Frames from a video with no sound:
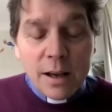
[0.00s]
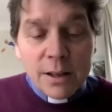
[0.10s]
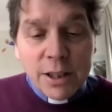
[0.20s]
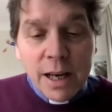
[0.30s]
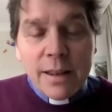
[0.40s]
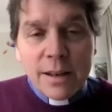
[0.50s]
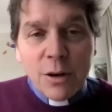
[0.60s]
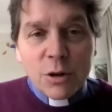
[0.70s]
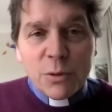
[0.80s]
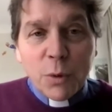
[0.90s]
share the
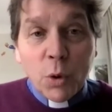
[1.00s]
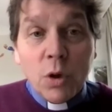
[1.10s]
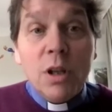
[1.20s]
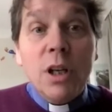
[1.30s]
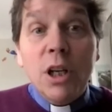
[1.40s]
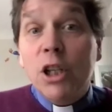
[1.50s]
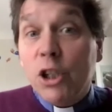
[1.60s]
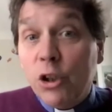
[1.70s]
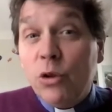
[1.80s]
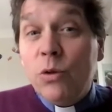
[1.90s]
gospel,
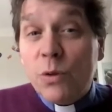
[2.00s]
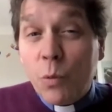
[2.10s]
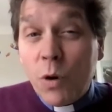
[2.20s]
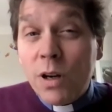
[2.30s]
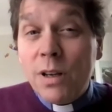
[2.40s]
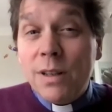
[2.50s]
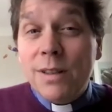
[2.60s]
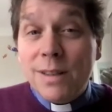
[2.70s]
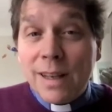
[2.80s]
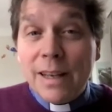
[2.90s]
use
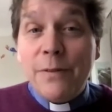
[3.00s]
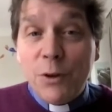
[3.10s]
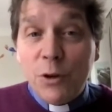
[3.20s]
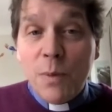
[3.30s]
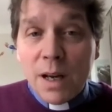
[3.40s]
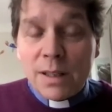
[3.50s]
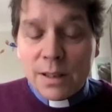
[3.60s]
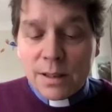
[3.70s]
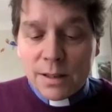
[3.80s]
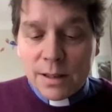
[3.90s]
words if you
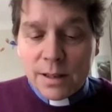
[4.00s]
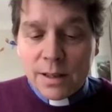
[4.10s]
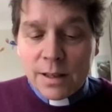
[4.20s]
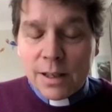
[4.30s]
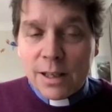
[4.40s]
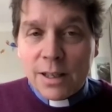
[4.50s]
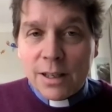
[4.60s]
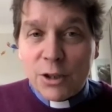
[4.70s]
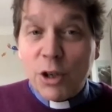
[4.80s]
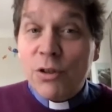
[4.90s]
must.
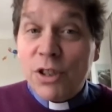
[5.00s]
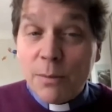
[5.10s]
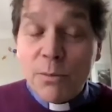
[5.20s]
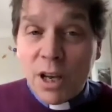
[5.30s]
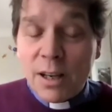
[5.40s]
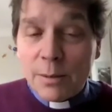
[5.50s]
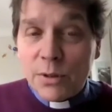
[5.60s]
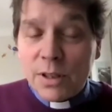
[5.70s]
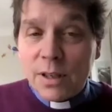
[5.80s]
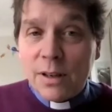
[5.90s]
So
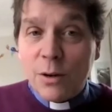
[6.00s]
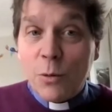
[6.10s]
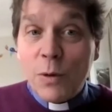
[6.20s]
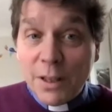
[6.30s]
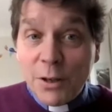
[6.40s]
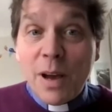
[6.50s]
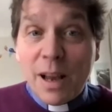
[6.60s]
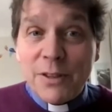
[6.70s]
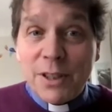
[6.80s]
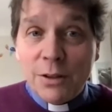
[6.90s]
sometimes we do
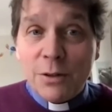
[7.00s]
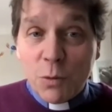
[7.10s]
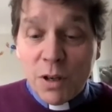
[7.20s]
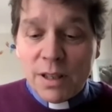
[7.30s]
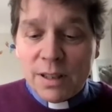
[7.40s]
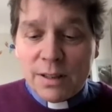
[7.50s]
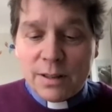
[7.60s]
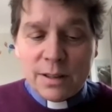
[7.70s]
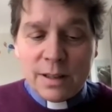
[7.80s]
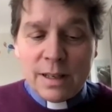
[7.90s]
have to use
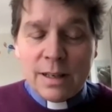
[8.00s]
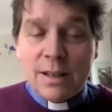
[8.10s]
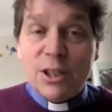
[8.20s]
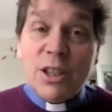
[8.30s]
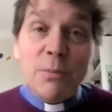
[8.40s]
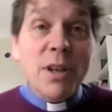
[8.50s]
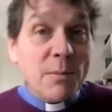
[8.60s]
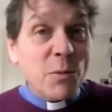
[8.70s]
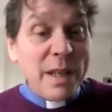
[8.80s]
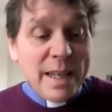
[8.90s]
words.
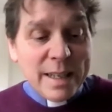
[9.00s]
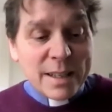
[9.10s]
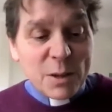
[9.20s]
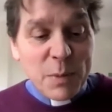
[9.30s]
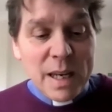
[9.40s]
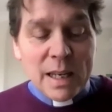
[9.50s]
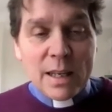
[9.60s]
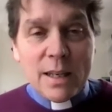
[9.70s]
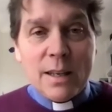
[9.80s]
Sometimes we need to speak.